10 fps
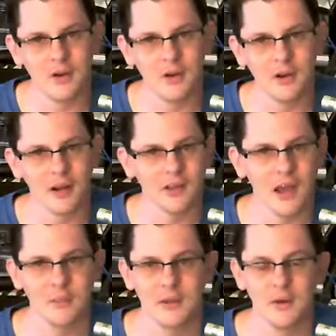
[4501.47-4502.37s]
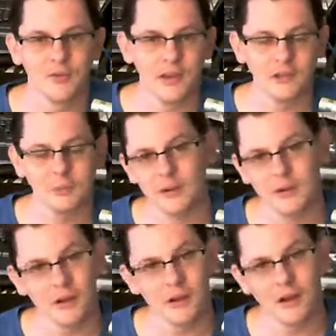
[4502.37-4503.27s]
Contact me on Facebook,
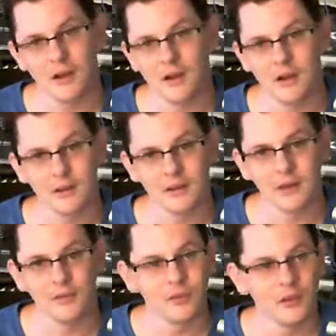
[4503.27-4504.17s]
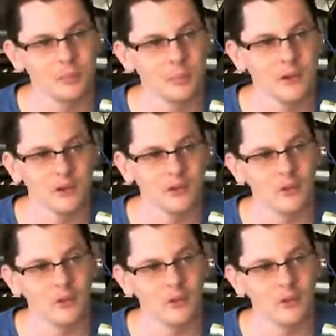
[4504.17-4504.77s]
Ken Flux Pierce on